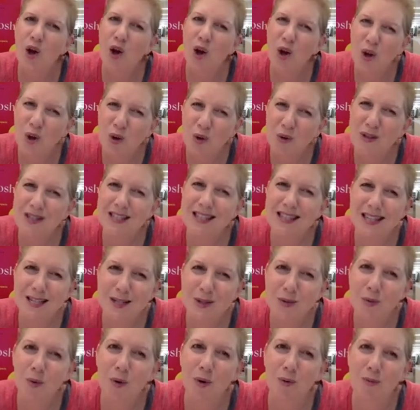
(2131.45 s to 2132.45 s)
Who is
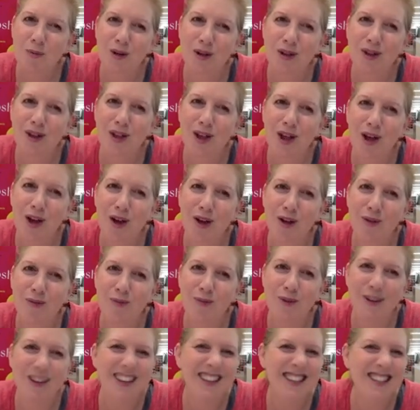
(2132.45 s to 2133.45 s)
this woman, though?
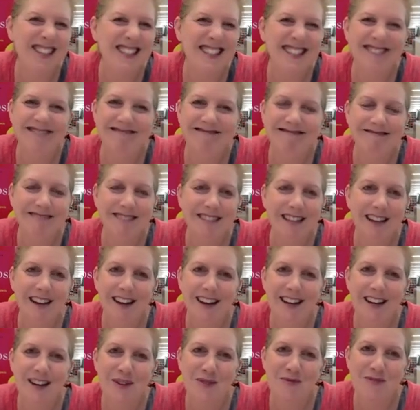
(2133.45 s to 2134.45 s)
Because I
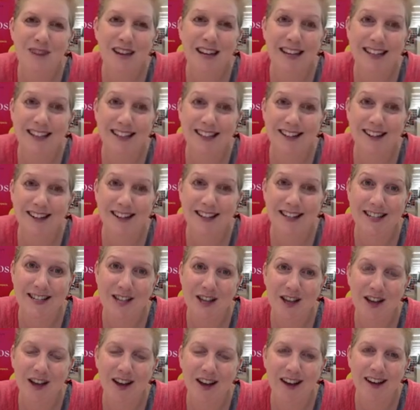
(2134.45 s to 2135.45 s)
don't recognize
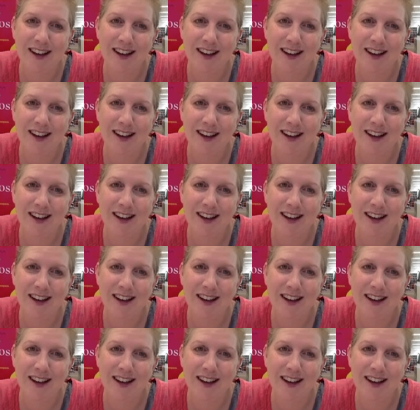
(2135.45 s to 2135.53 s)
her."